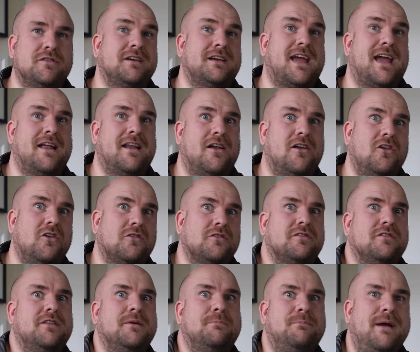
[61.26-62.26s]
to get a lot
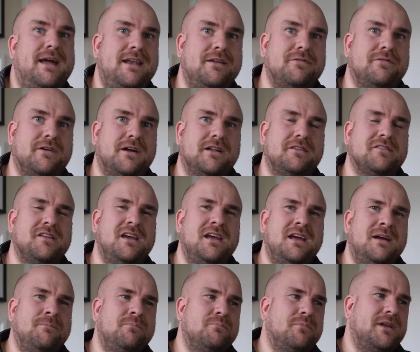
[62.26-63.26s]
of the benefits,
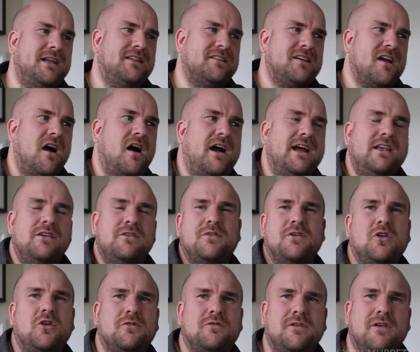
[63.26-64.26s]
but it's kind of
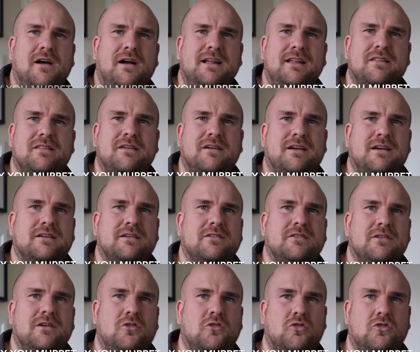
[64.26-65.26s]
an offline thing
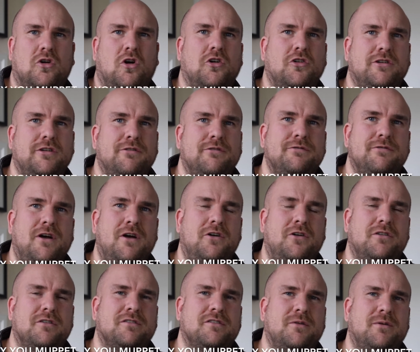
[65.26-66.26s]
or on your
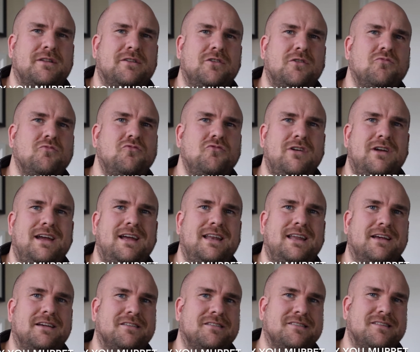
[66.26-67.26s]
phone, so it's not
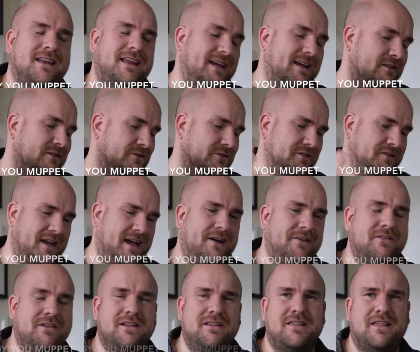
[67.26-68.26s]
really as slick as just
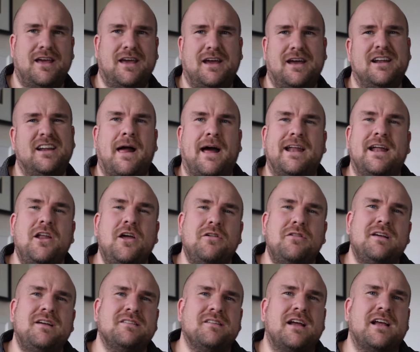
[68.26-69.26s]
having it there. And I know
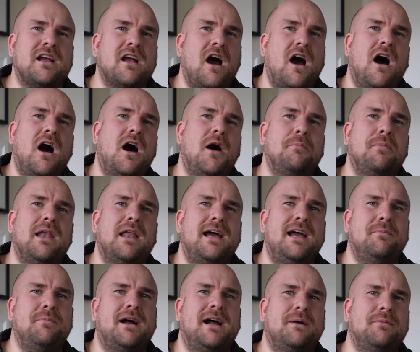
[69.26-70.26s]
things like
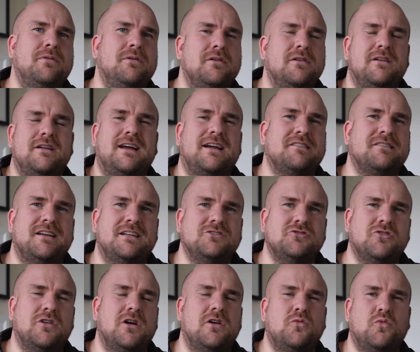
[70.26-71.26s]
CarPlay by Apple,
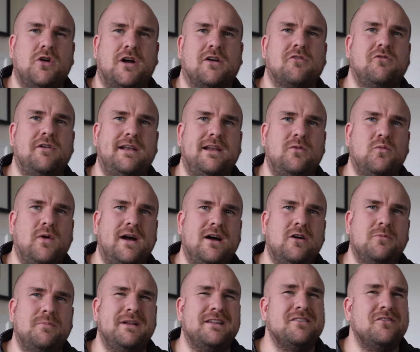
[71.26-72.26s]
etc. work really
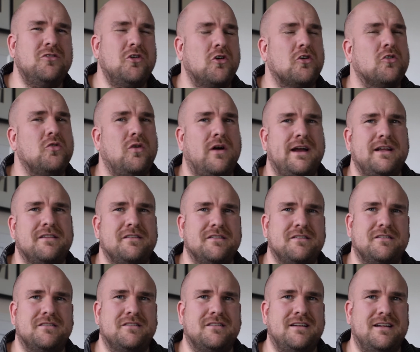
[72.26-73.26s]
well, but it's not quite
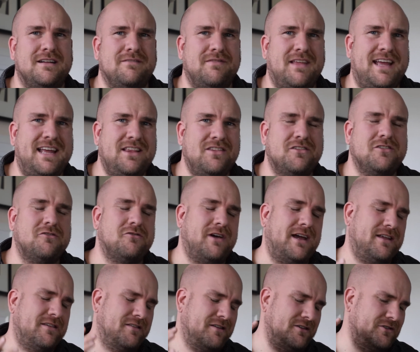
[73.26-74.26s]
as
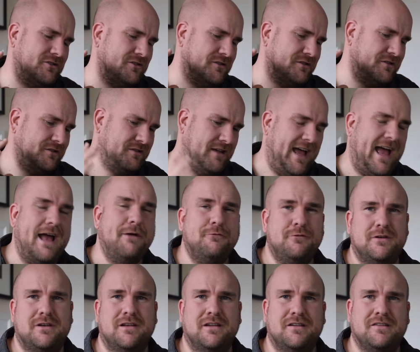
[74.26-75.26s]
integrated and just
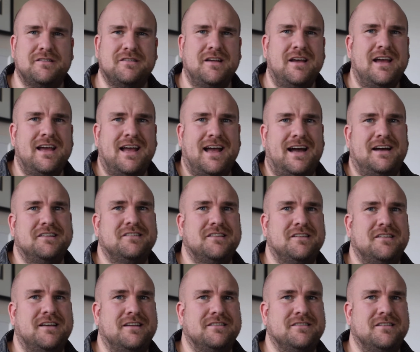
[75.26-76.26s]
effortless as the
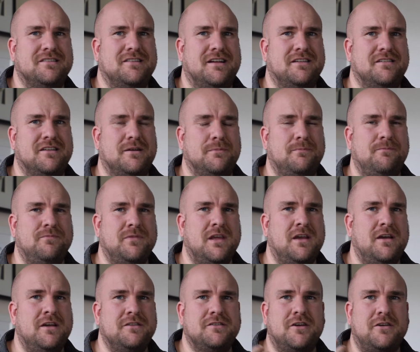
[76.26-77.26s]
Tesla setup.
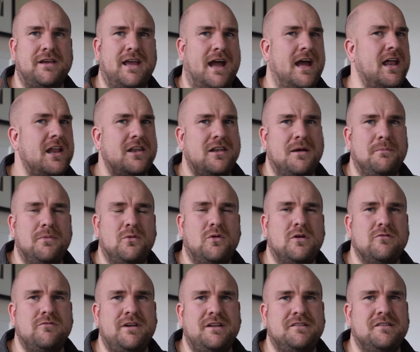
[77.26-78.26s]
So yeah, number
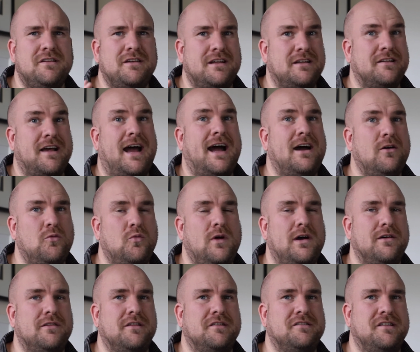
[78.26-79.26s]
1 reason is how
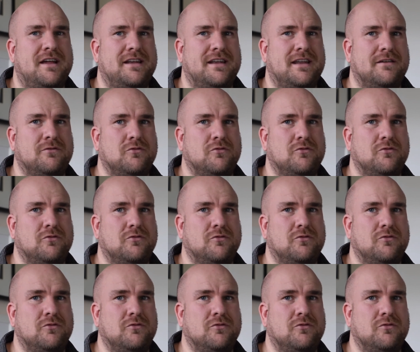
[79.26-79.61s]
well the Satnav